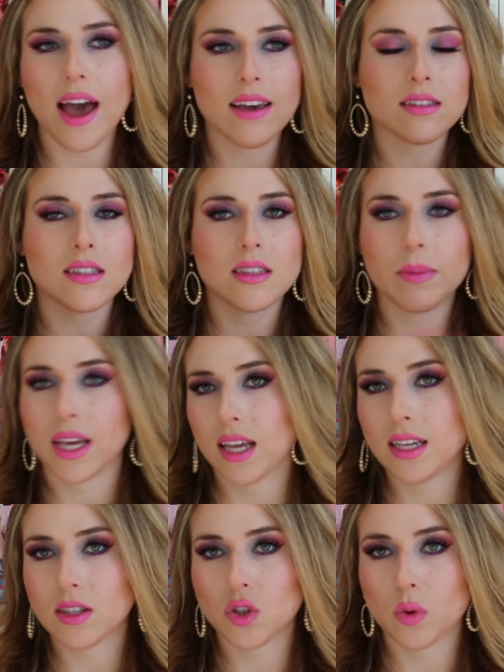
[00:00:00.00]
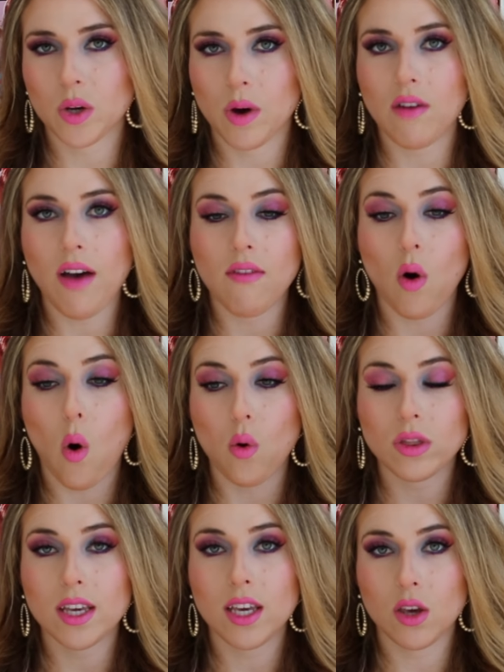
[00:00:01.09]
since the beginning, since 2012, I've
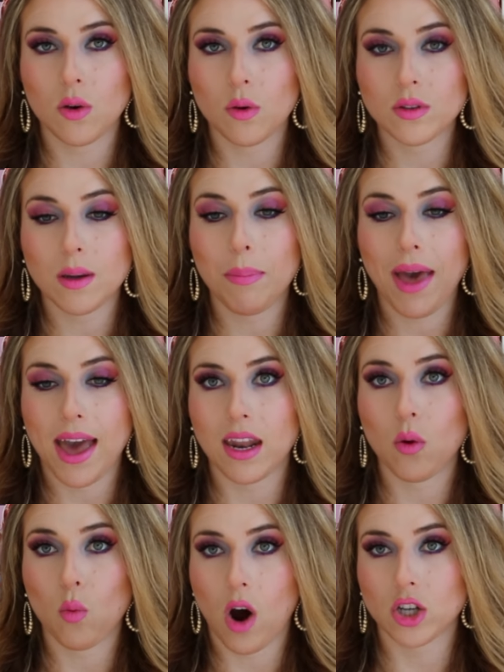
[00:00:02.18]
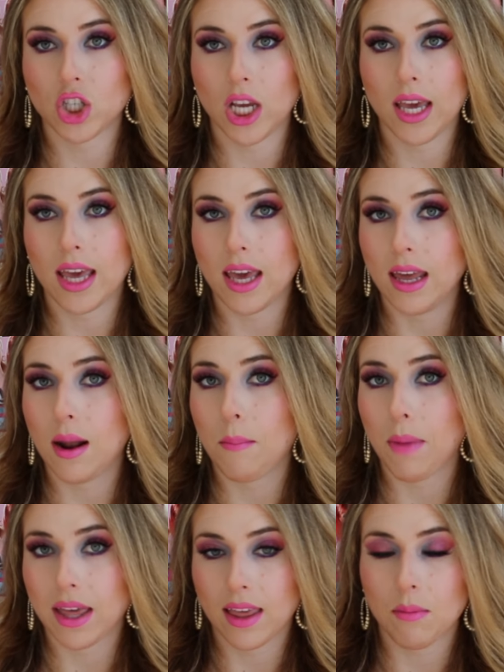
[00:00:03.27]
only used pen and washi in
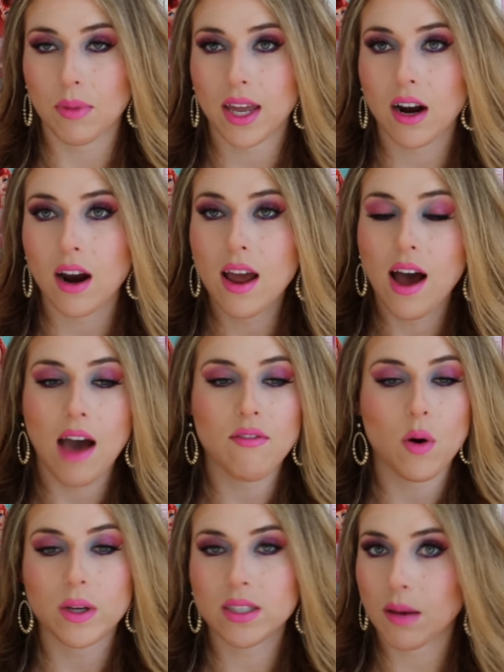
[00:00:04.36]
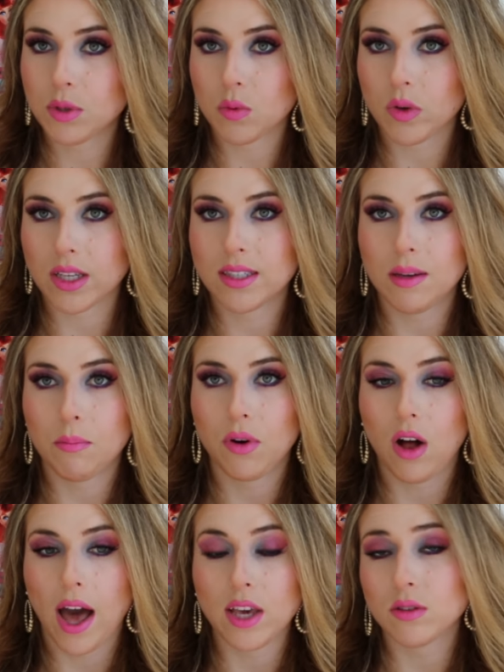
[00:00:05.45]
my Glam Planner. I've always kept it really simple.
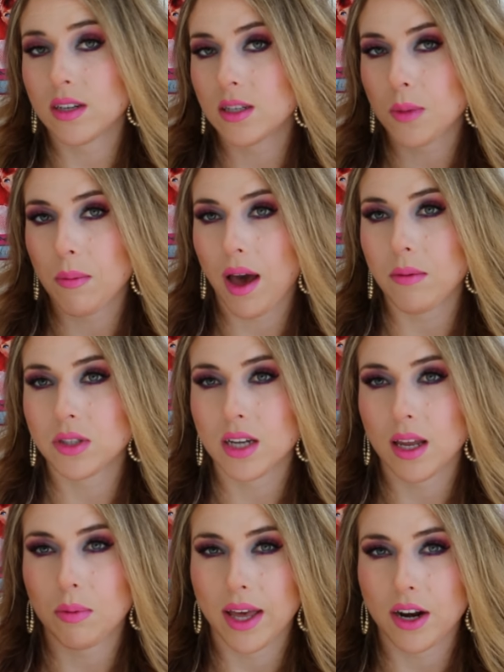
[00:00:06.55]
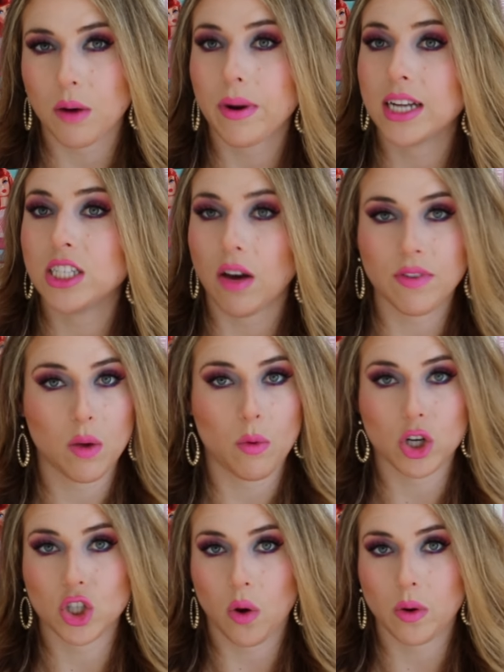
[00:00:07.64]
I use it as my Bible study planner, but I definitely
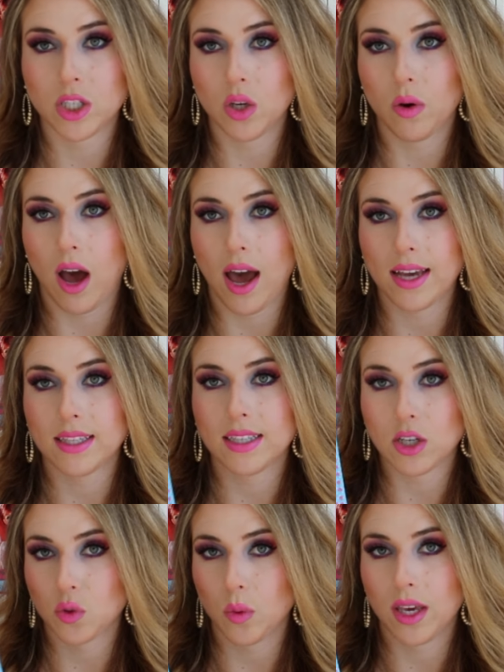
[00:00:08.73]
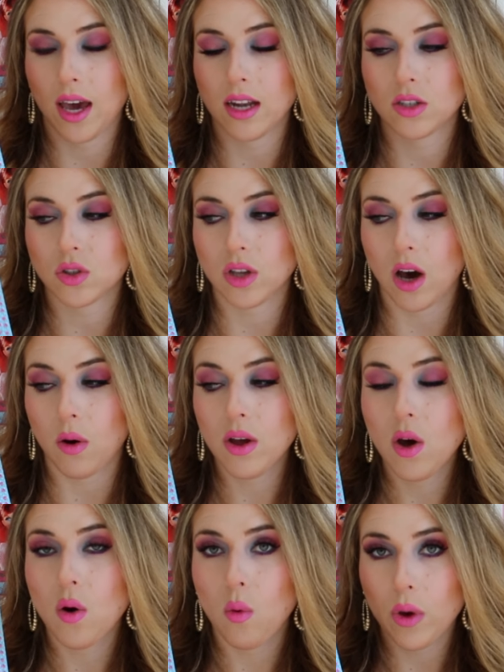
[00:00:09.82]
want to show it to you guys next weekend. So
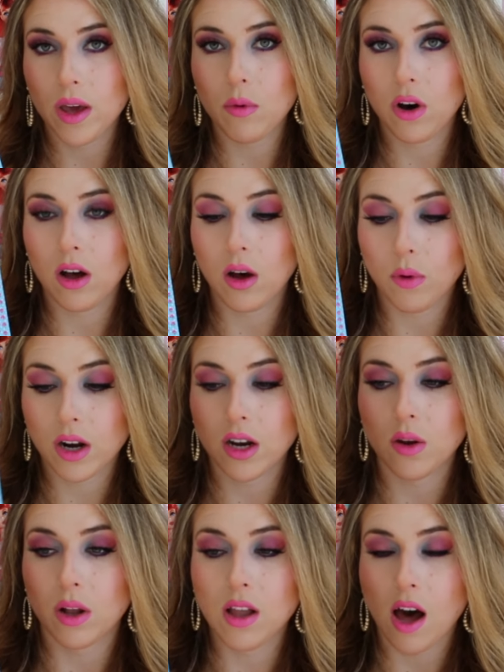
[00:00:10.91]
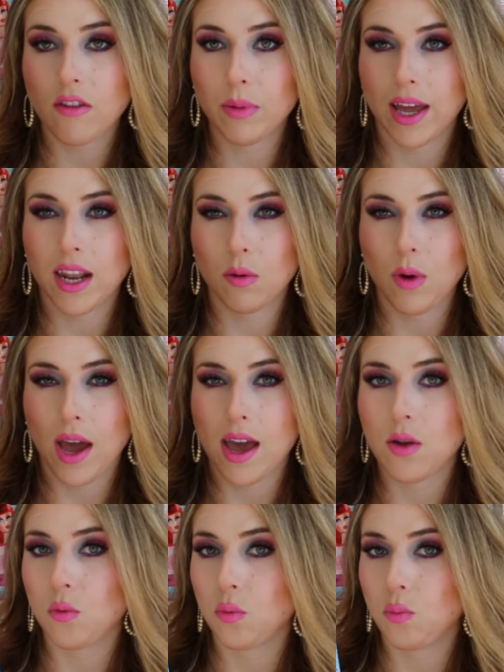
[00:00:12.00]
we're going to do a lot of planning,
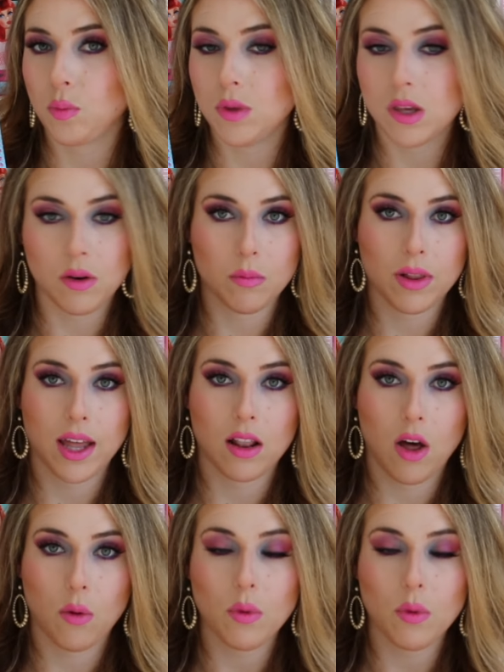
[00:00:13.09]
and you can plan along